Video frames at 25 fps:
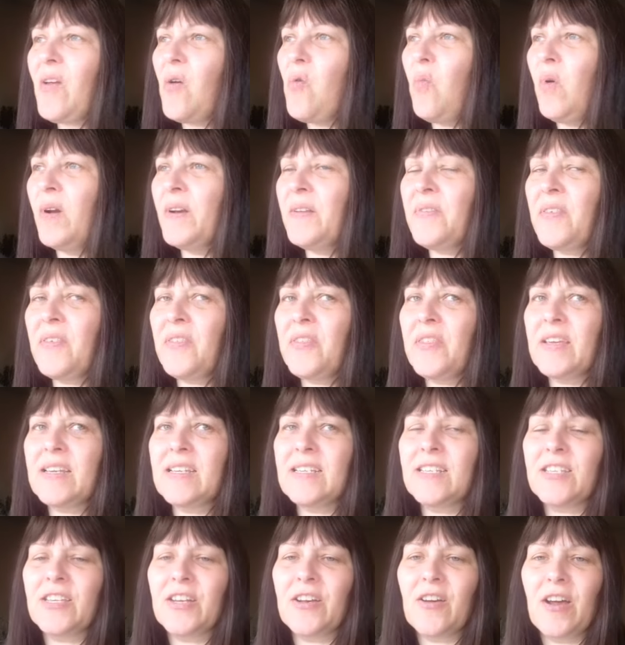one of the
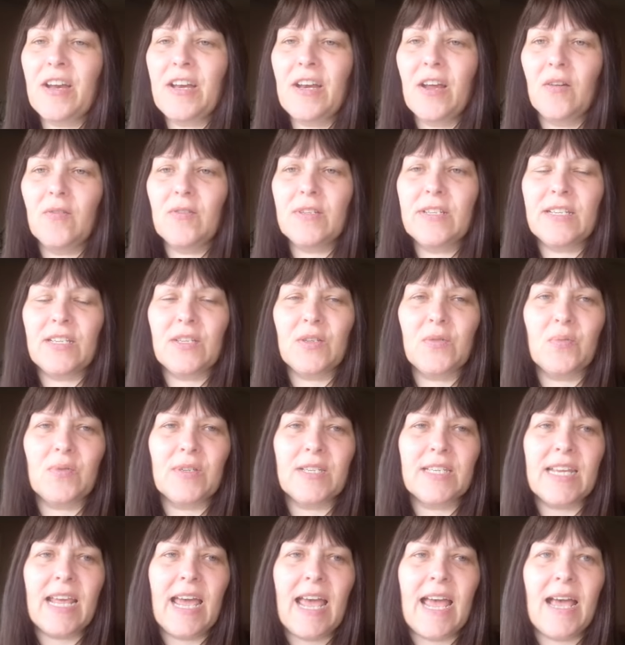things that I noticed
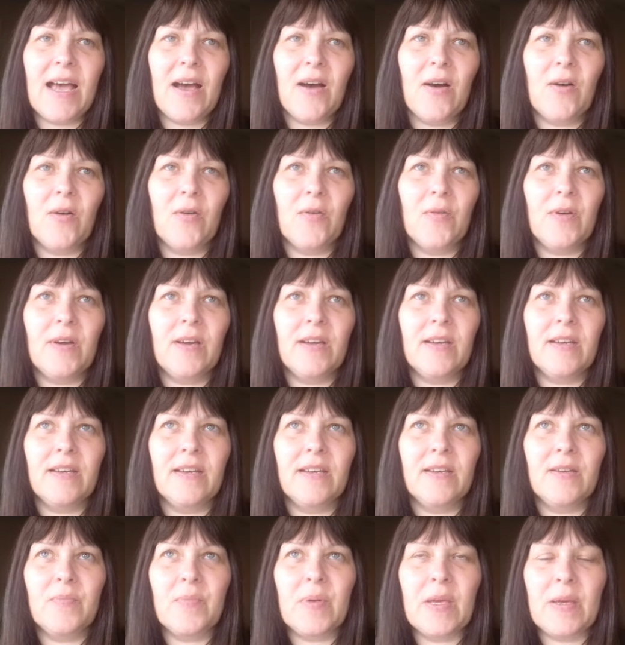was how
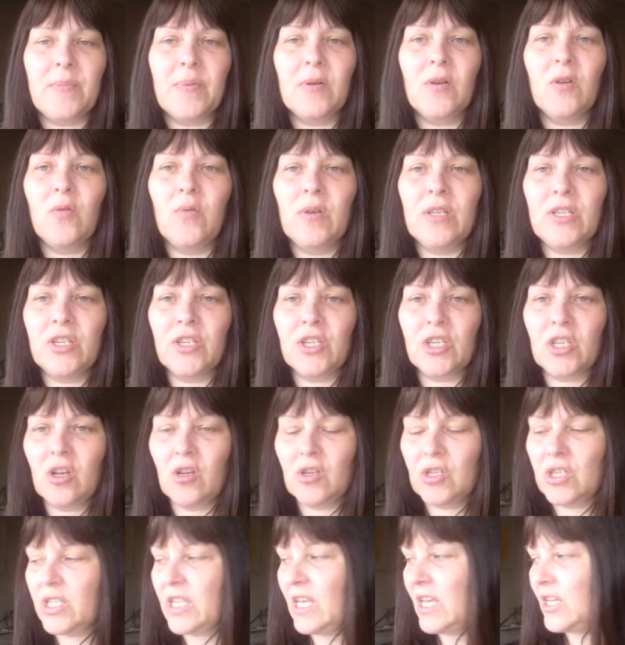people who had just
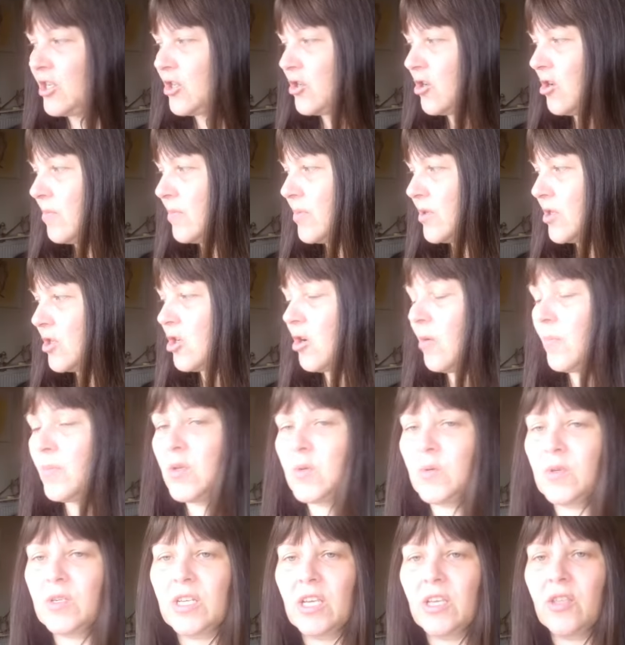lost their jobs,
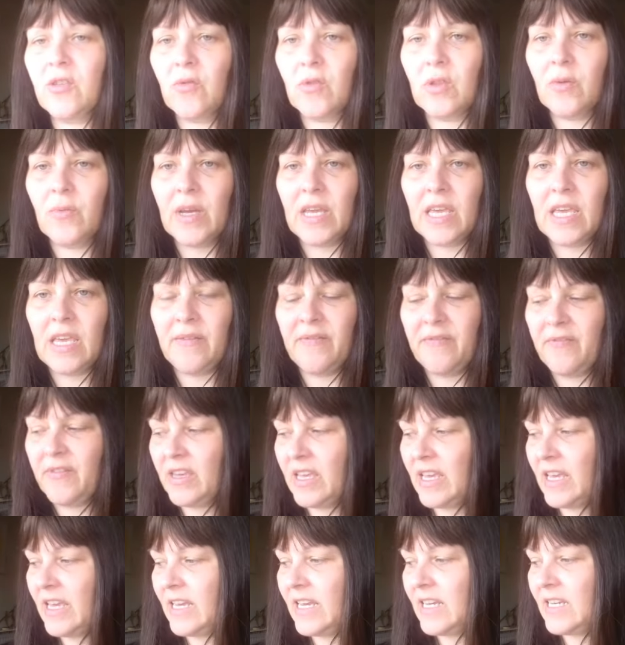jobs which they thought they would keep for
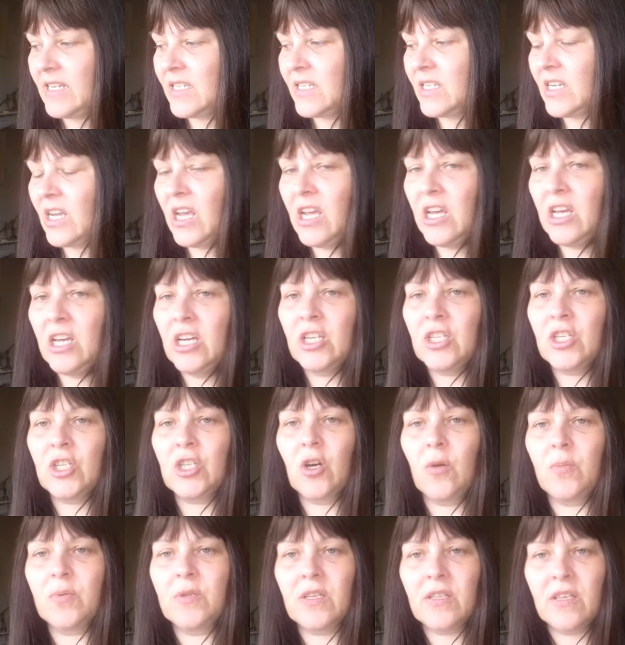years,
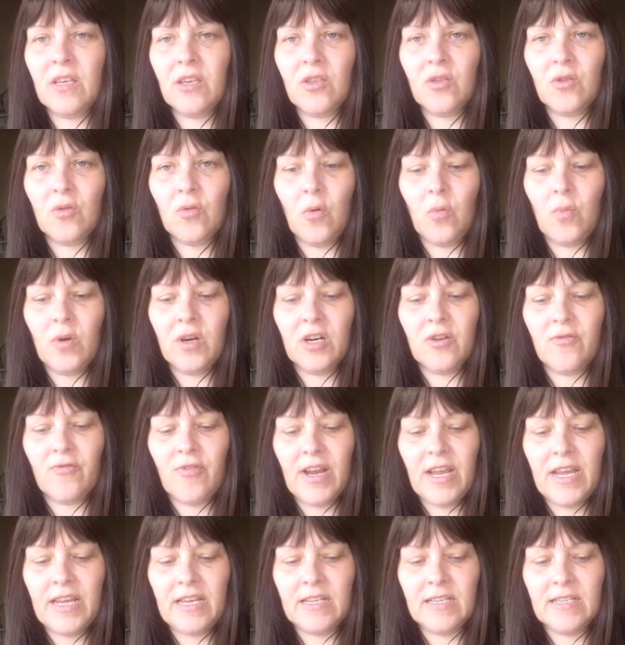jobs that they thought were
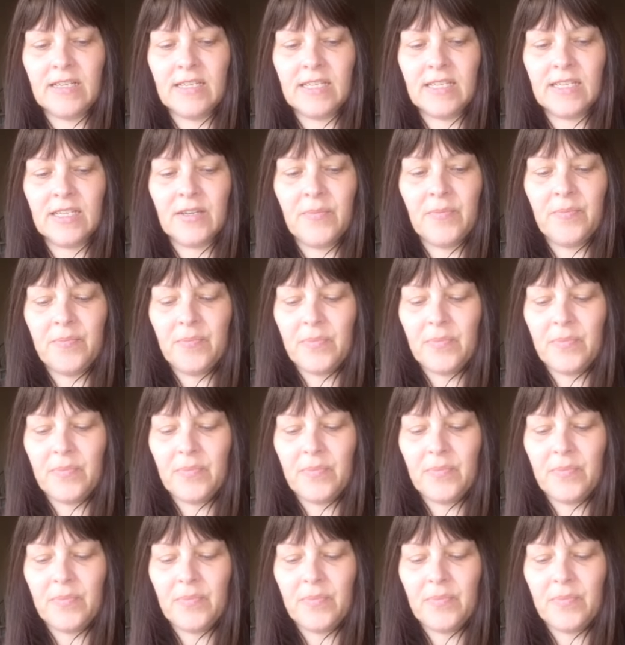careers,